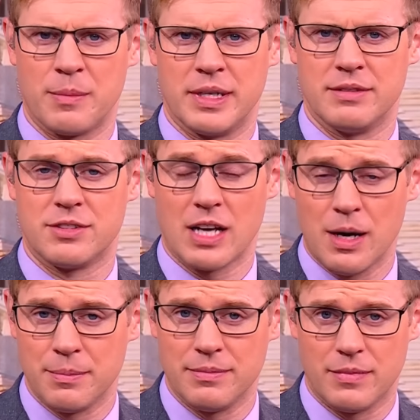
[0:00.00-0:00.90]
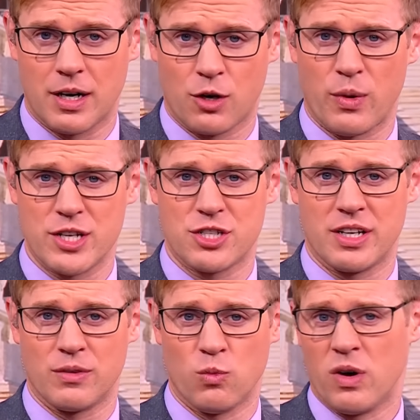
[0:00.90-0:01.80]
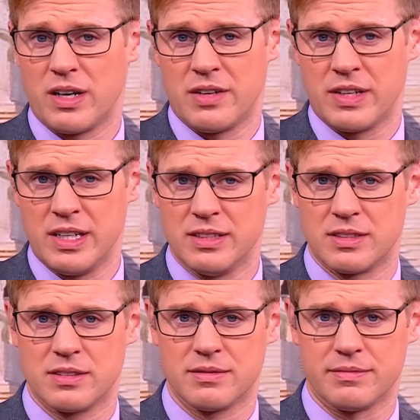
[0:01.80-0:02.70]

and some are questioning what it even is.